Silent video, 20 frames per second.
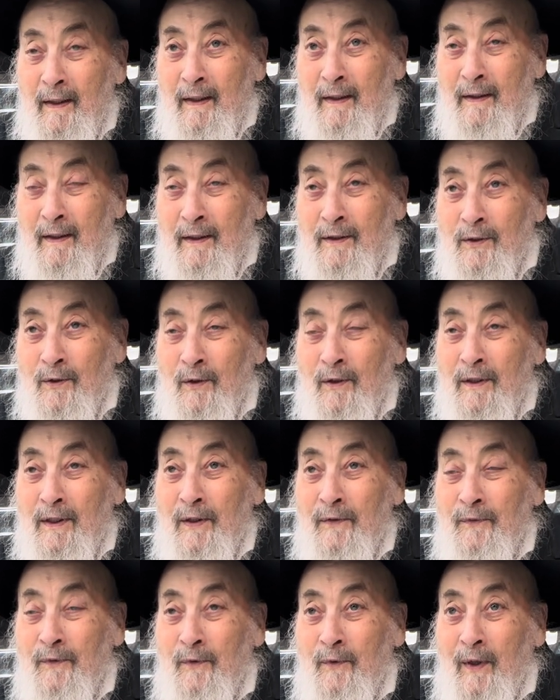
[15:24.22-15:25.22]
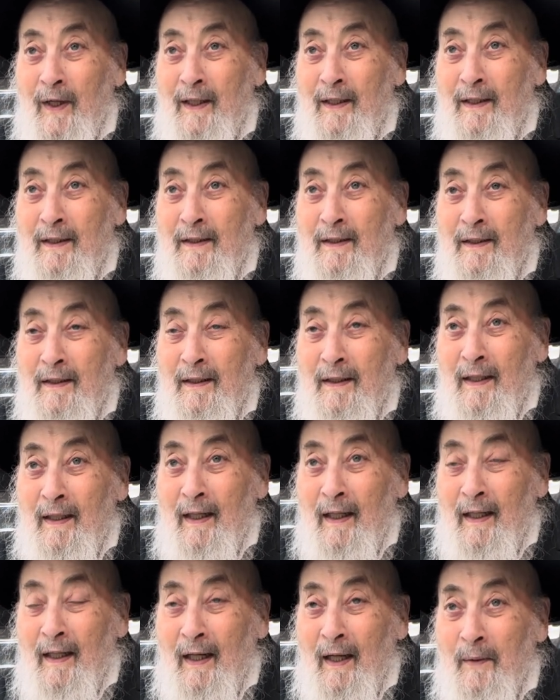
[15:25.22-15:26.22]
There's all different ways
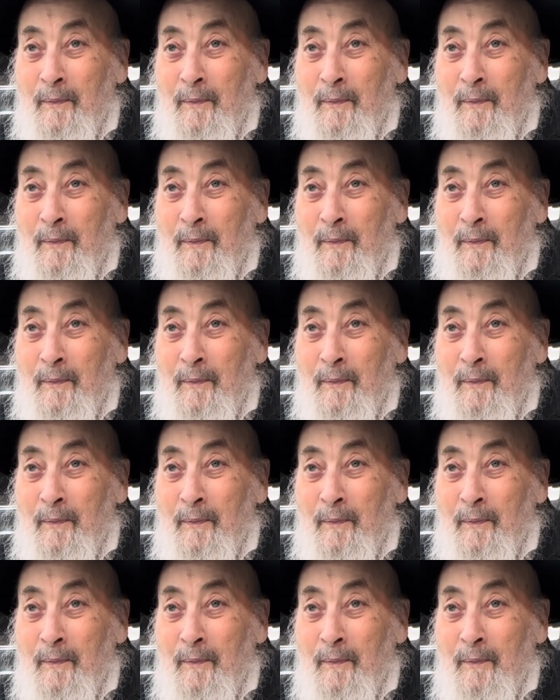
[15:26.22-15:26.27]
how